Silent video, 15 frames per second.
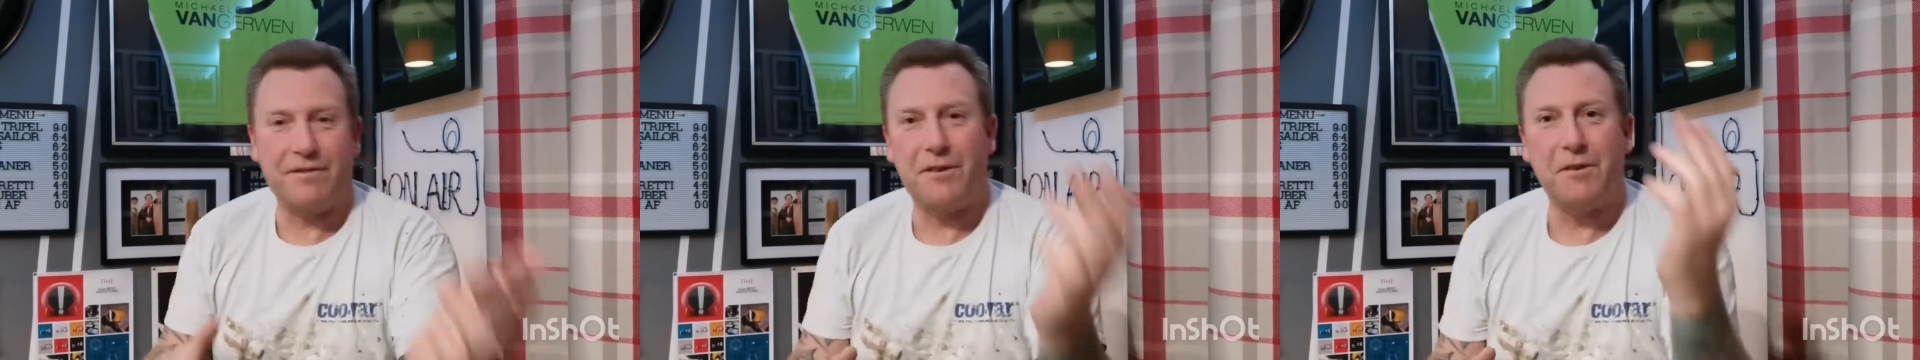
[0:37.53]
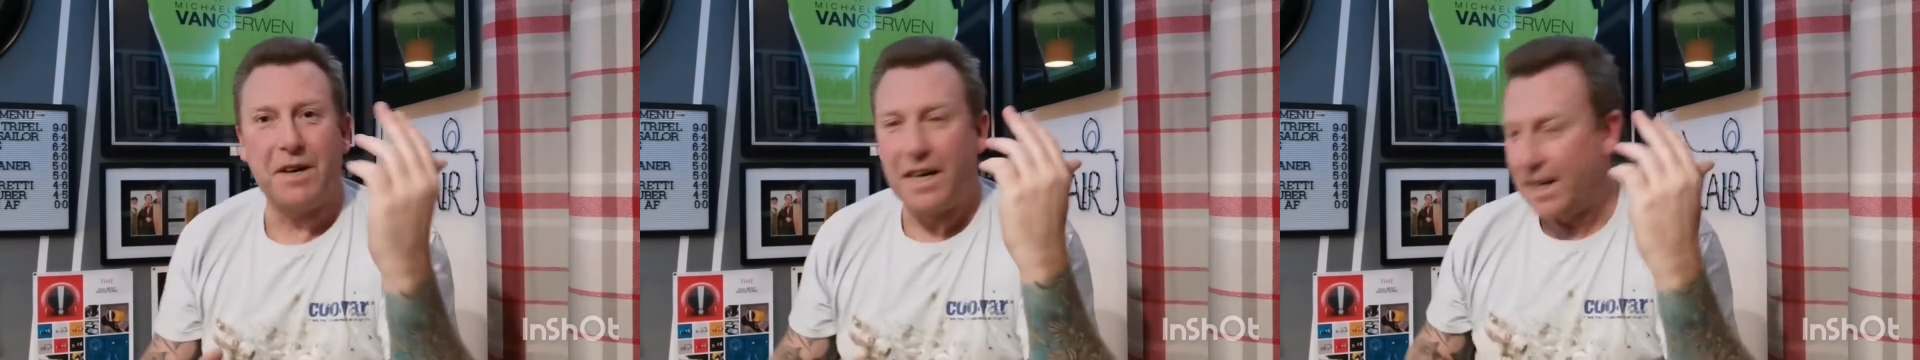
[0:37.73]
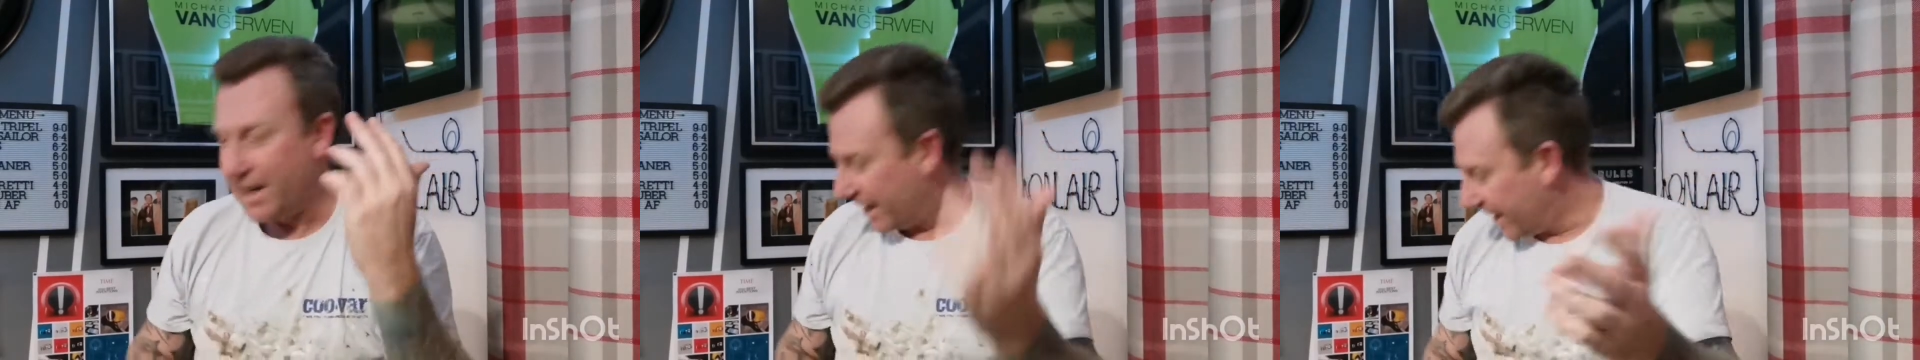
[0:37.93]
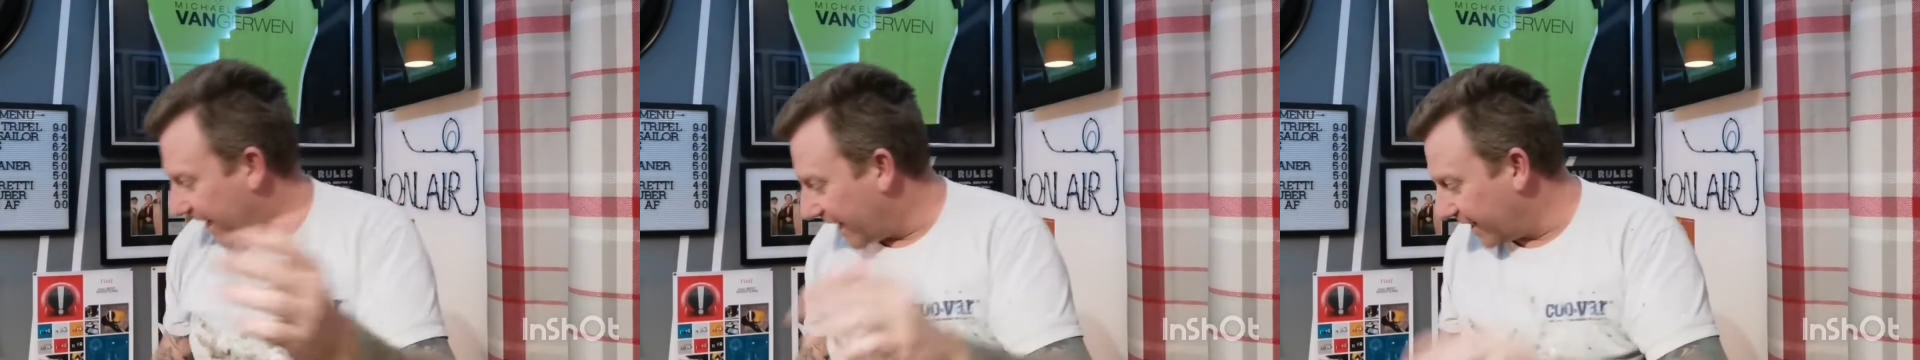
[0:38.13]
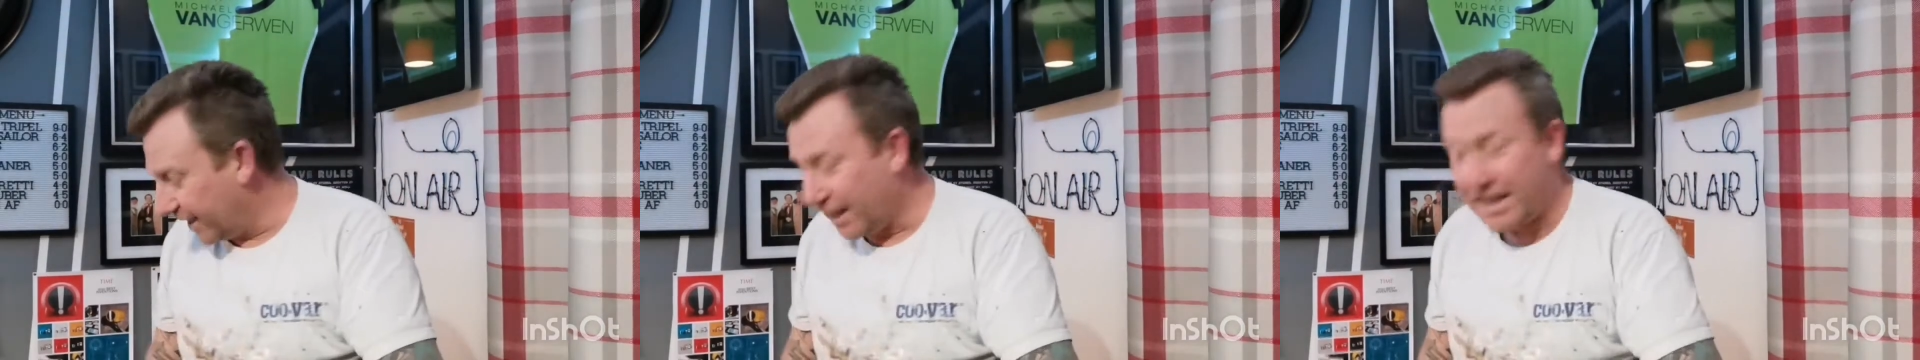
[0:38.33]
of
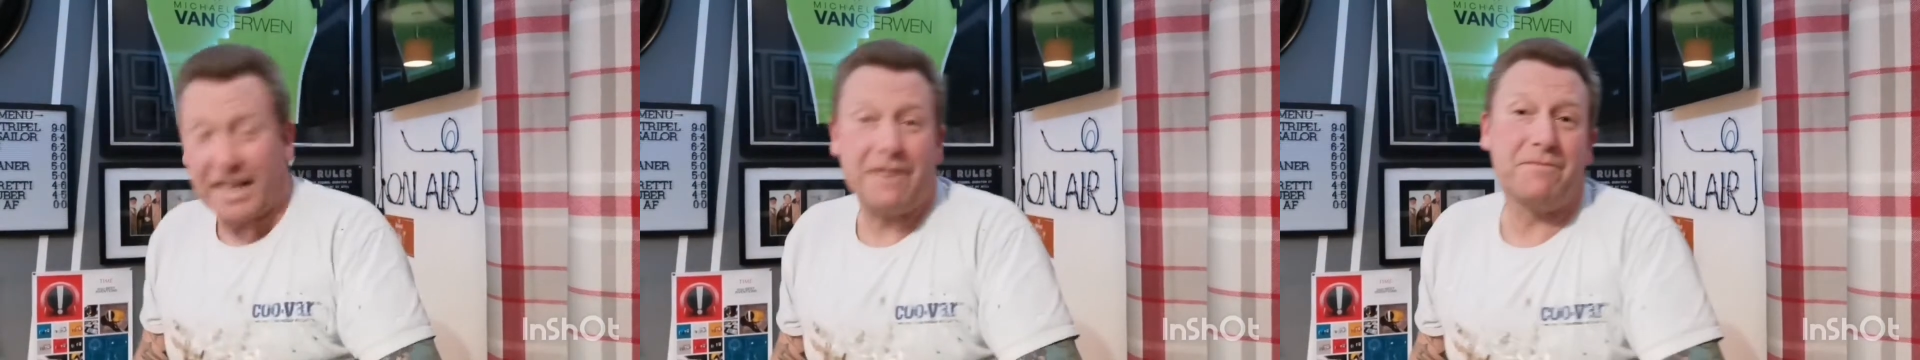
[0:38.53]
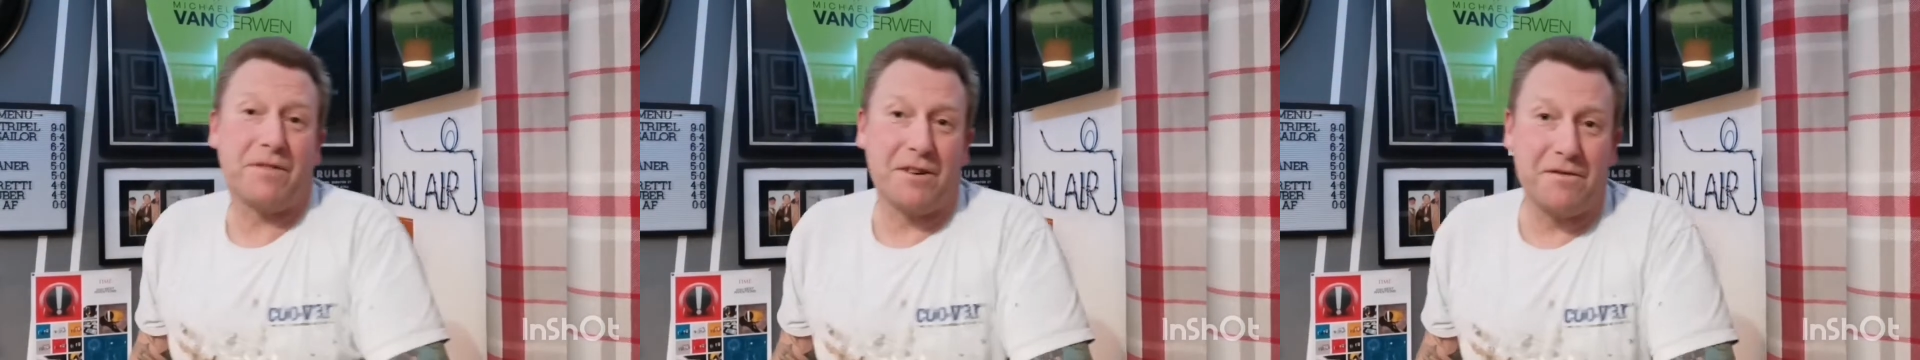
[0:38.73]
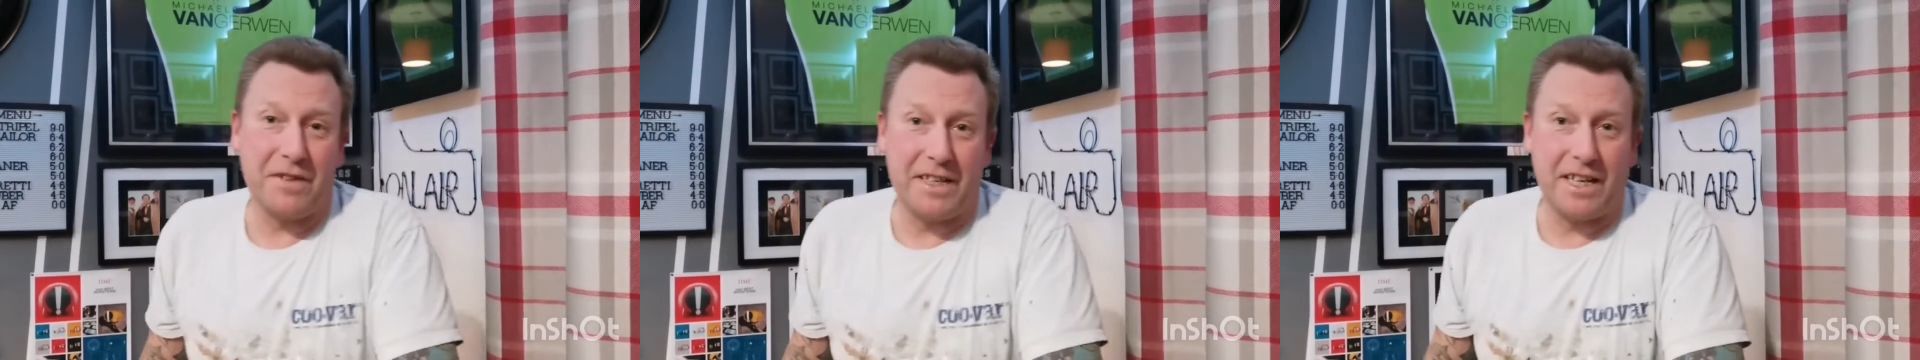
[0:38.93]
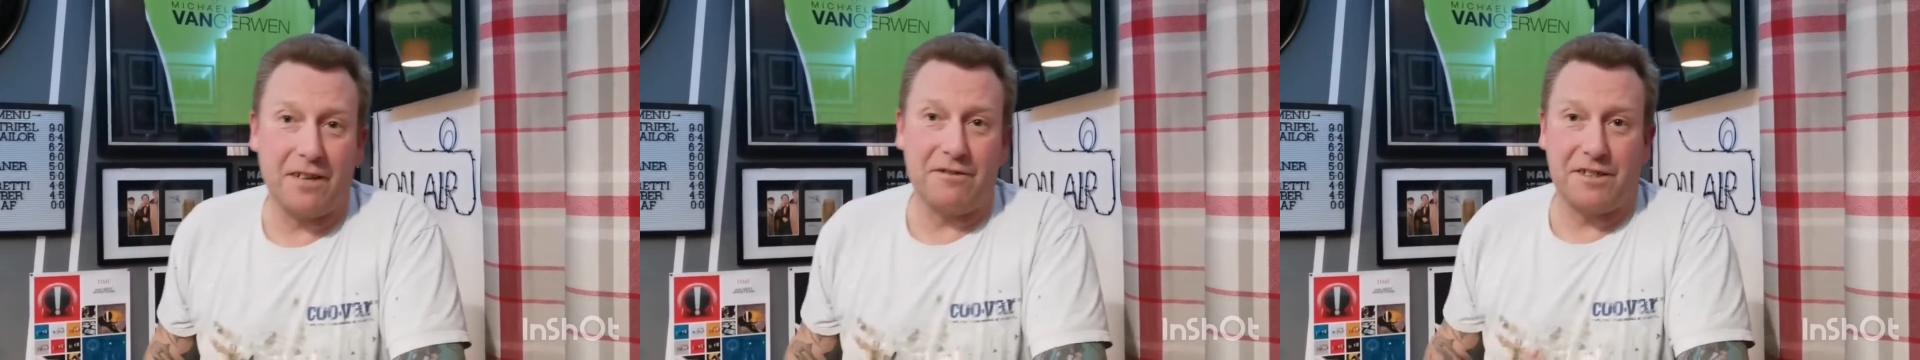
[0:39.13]
Yeah, another info video.